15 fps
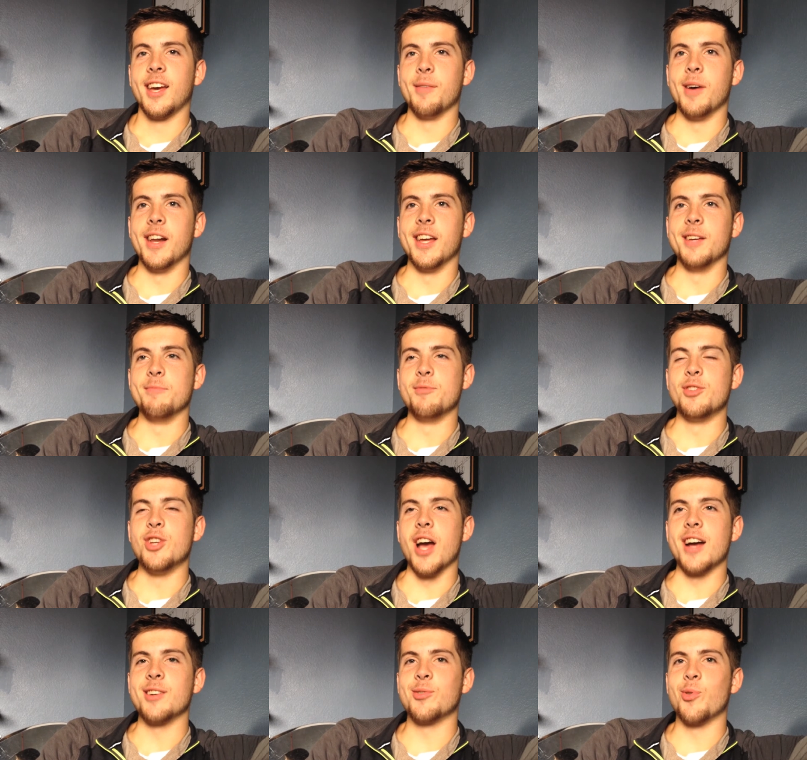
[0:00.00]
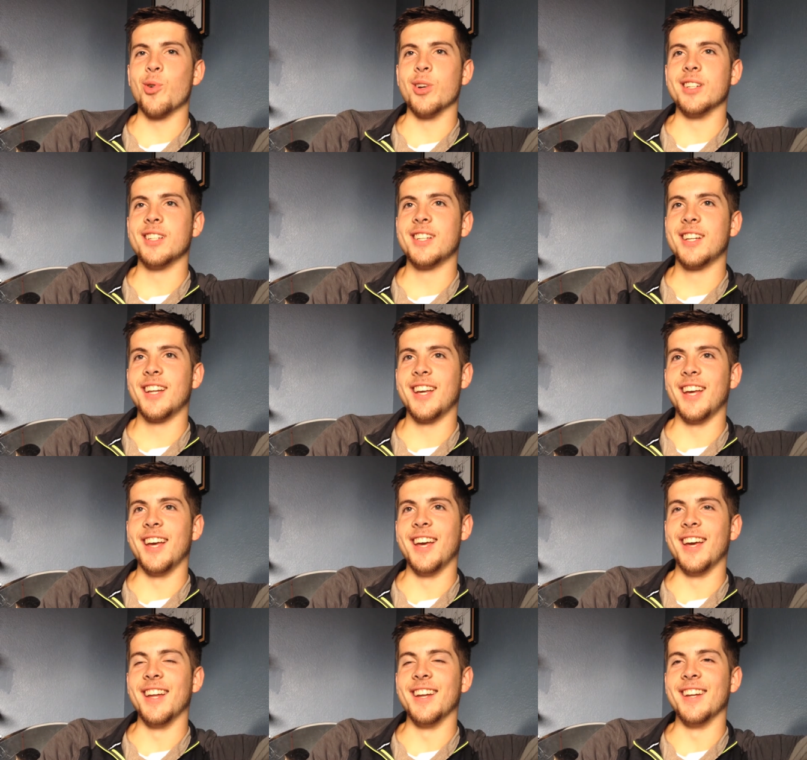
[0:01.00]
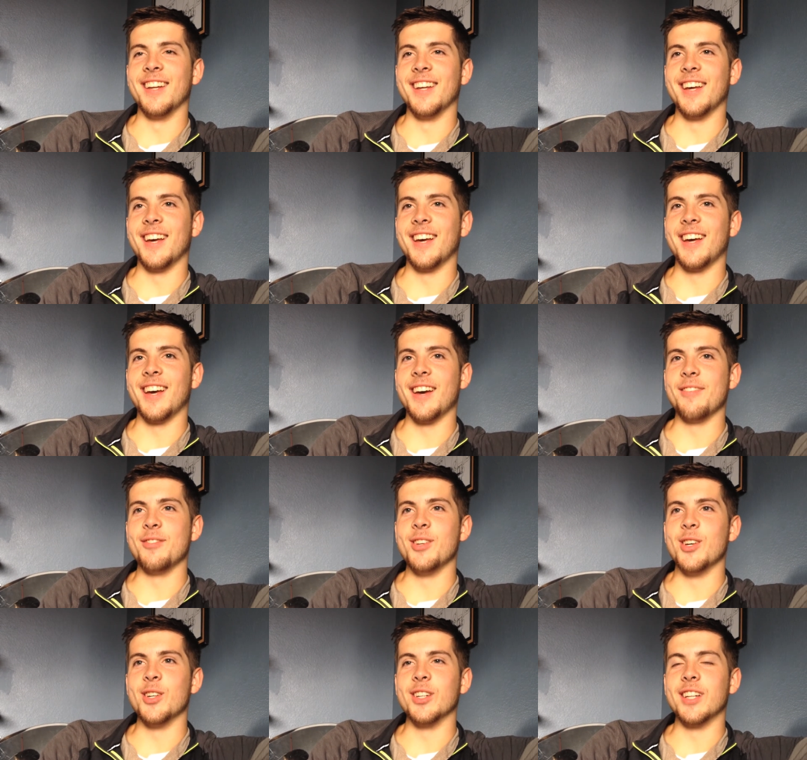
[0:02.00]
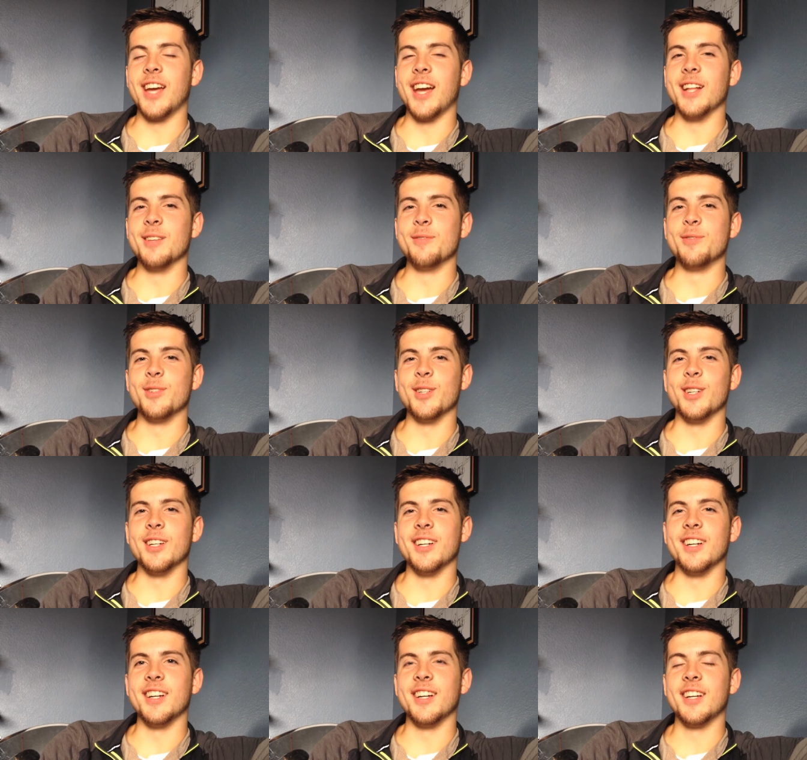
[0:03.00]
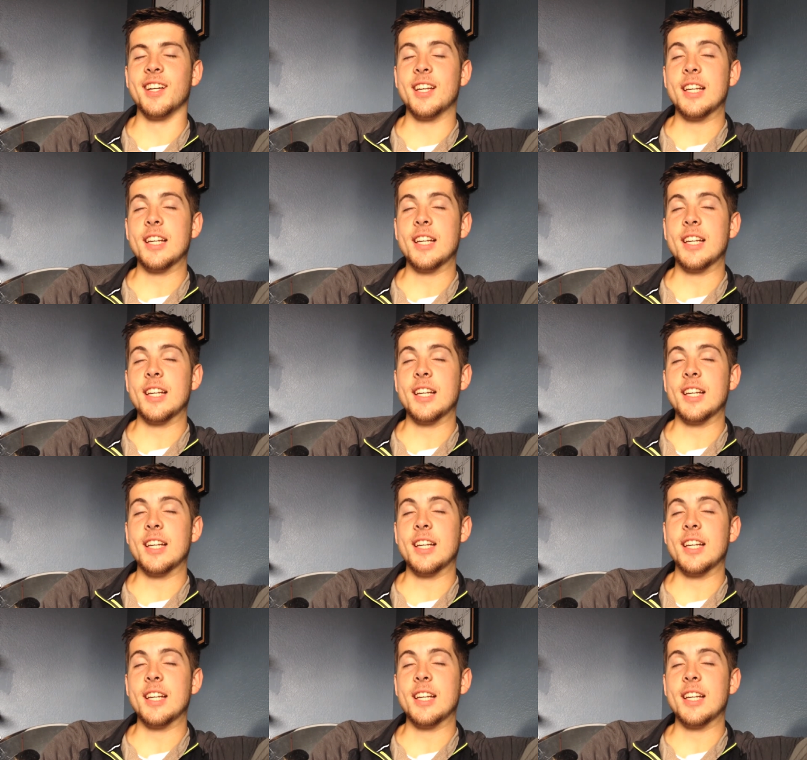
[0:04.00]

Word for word: My name's Josh Worden, and uh, I've known Caleb for,